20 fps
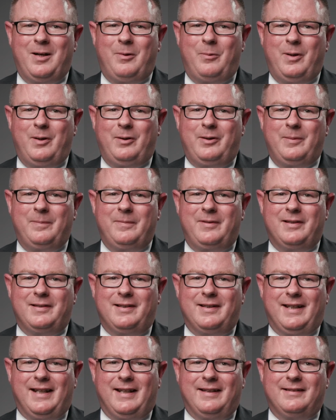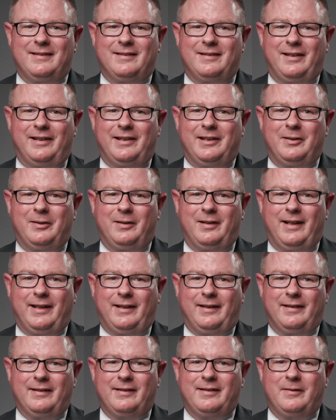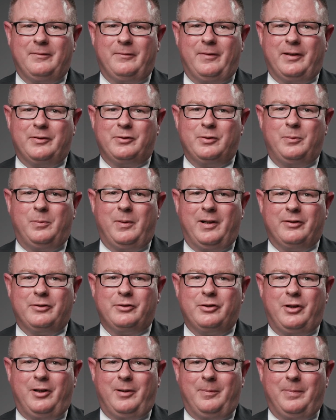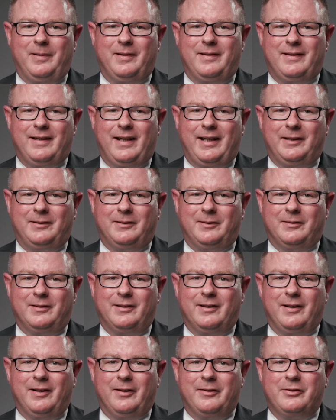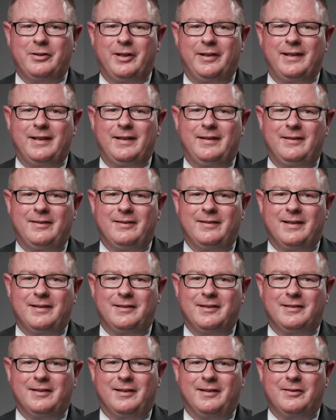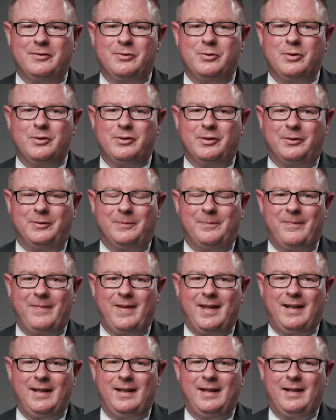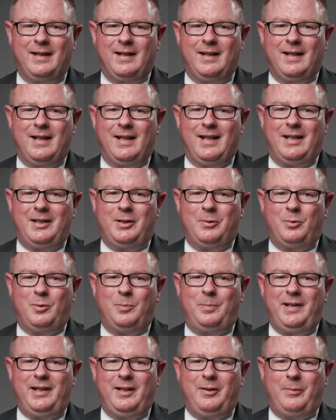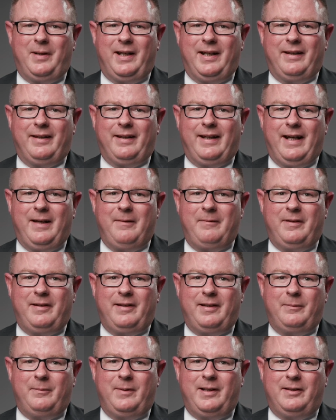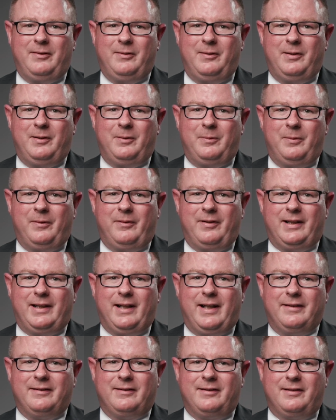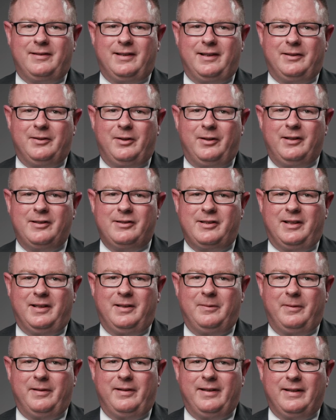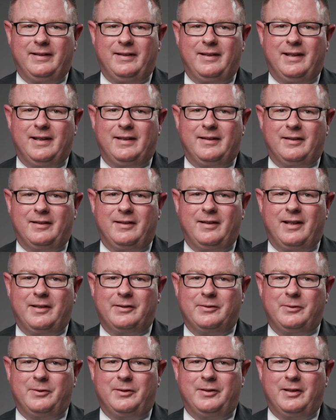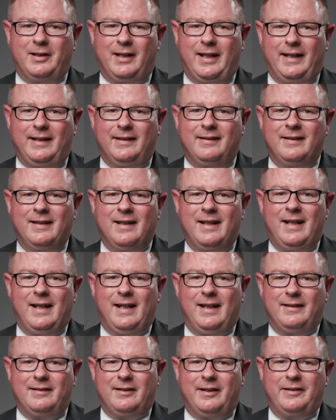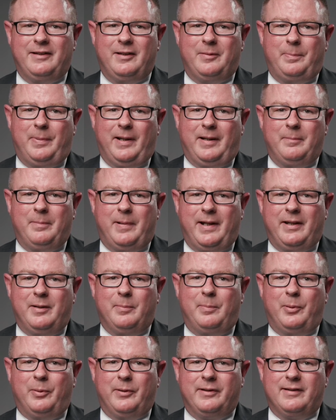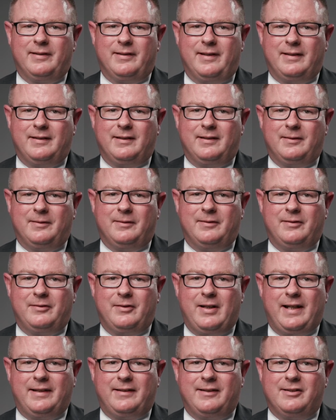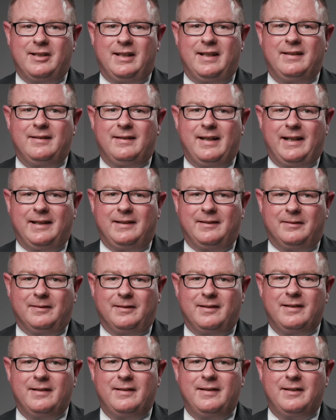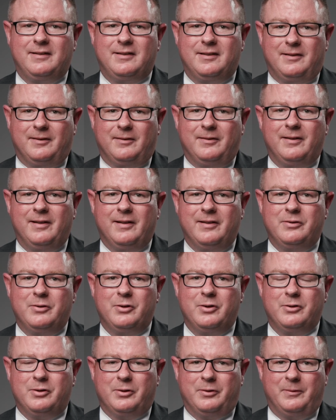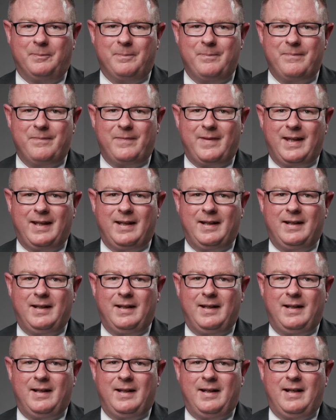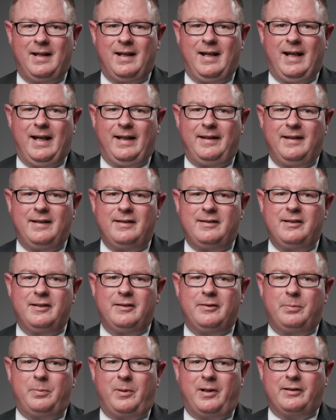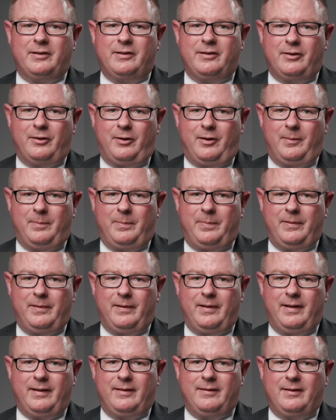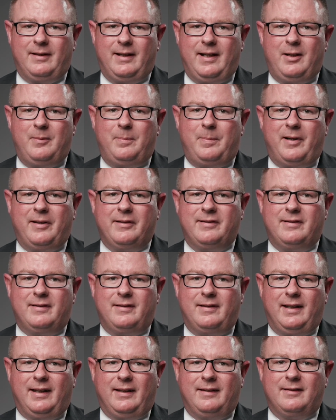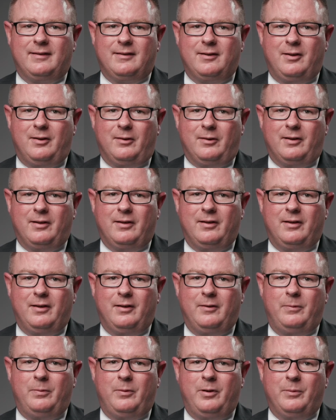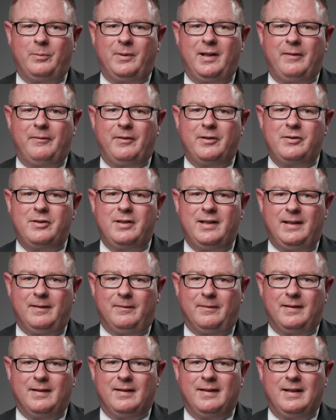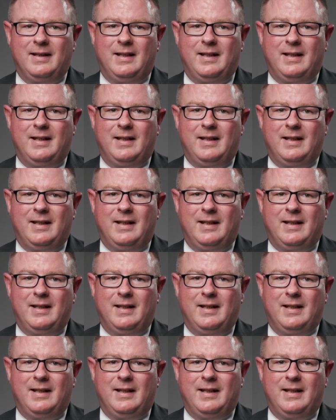Welcome to today's Clinical Links virtual workshop titled Our Journey to Digital as Usual. You will be aware that everything we do with regards to technology within Greater Glasgow and Clyde is underpinned by the board's digital strategy titled Digital as Usual. In this year's workshop is to help us take stock of what we have achieved,